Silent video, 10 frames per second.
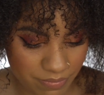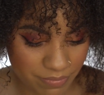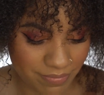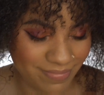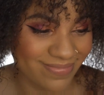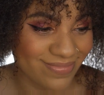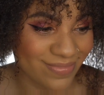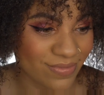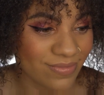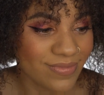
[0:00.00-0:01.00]

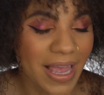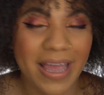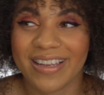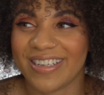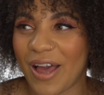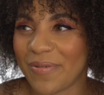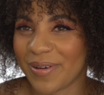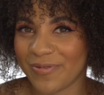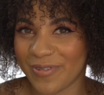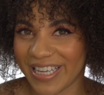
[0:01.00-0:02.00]
I'm
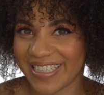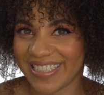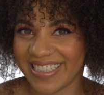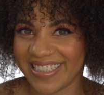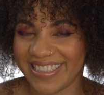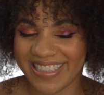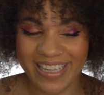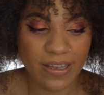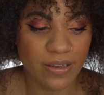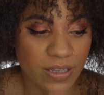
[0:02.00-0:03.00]
conflicted.
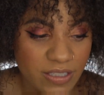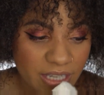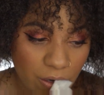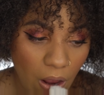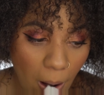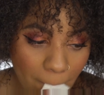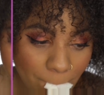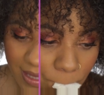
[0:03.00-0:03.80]
Let's take it off.